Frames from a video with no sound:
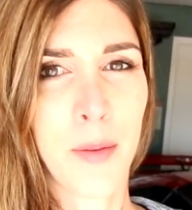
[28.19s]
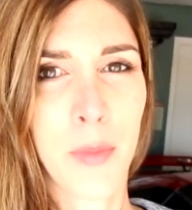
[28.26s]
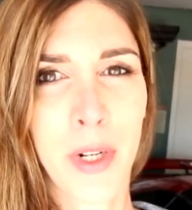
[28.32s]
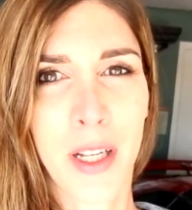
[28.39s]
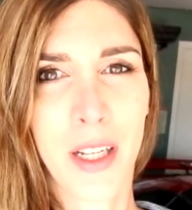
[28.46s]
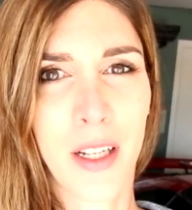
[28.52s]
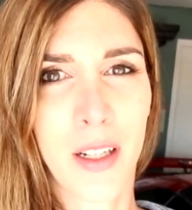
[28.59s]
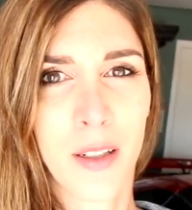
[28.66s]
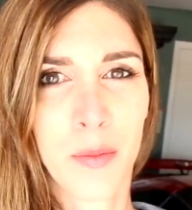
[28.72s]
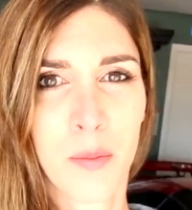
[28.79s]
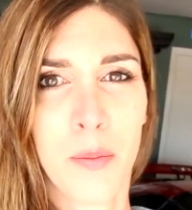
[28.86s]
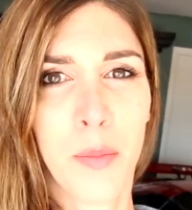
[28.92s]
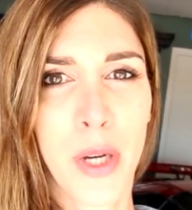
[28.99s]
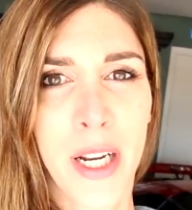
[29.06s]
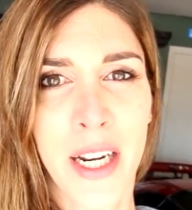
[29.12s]
I'm gonna
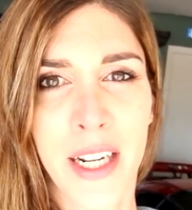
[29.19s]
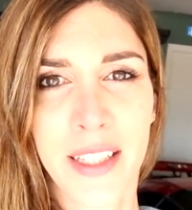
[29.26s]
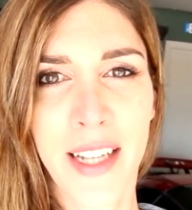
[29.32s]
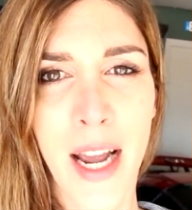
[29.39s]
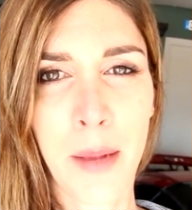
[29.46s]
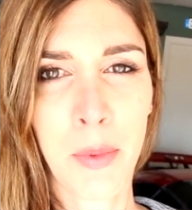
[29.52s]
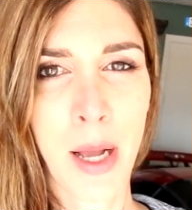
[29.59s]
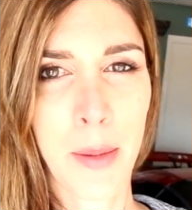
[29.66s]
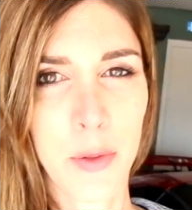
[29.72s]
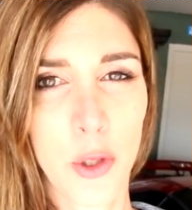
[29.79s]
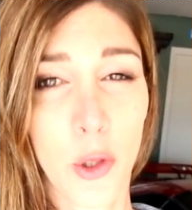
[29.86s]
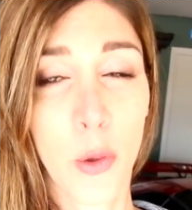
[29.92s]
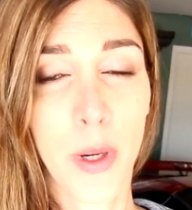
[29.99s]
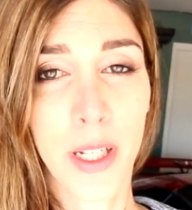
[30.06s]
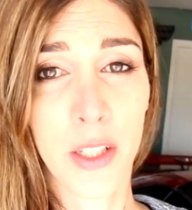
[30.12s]
put in a time lapse
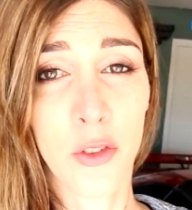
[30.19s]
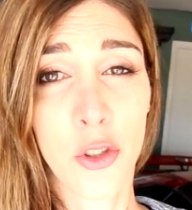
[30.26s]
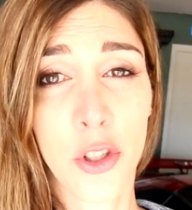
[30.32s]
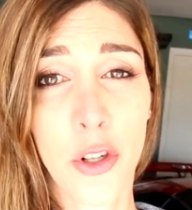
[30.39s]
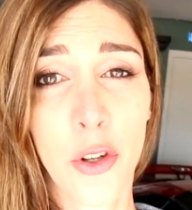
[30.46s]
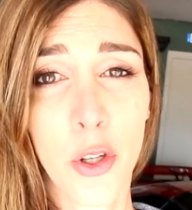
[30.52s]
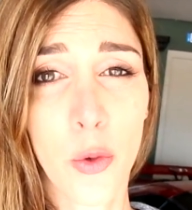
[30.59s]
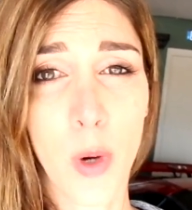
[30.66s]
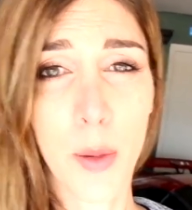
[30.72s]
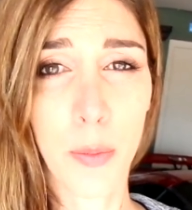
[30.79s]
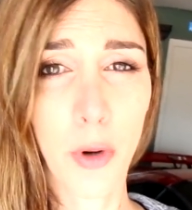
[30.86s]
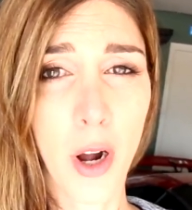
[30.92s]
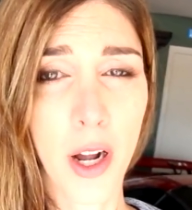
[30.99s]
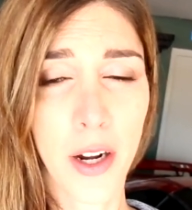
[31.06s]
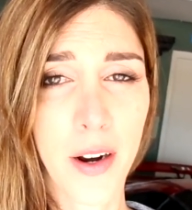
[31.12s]
real quick and show you
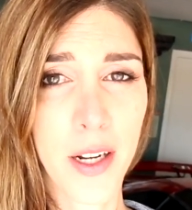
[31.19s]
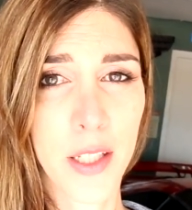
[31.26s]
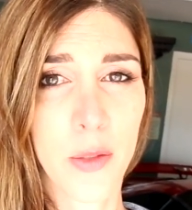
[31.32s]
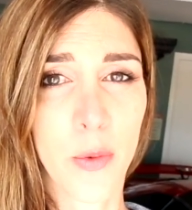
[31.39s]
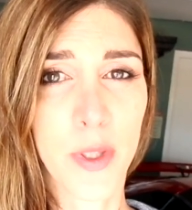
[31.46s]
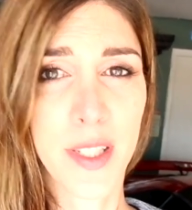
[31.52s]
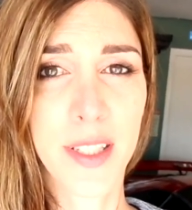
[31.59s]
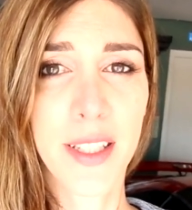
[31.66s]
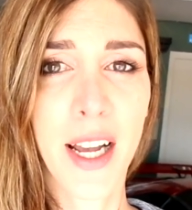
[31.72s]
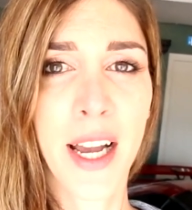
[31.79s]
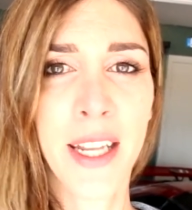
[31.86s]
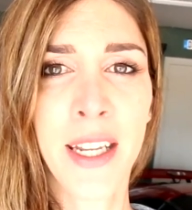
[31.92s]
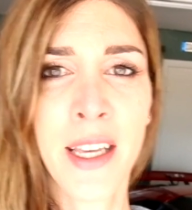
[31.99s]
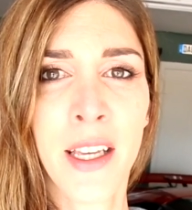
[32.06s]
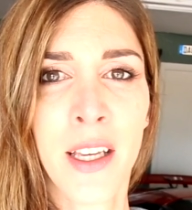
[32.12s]
what progress was
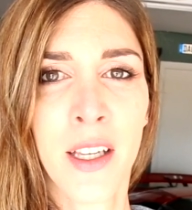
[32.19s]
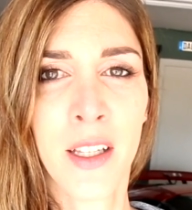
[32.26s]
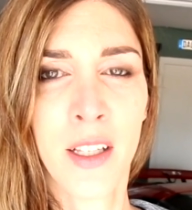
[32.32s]
done.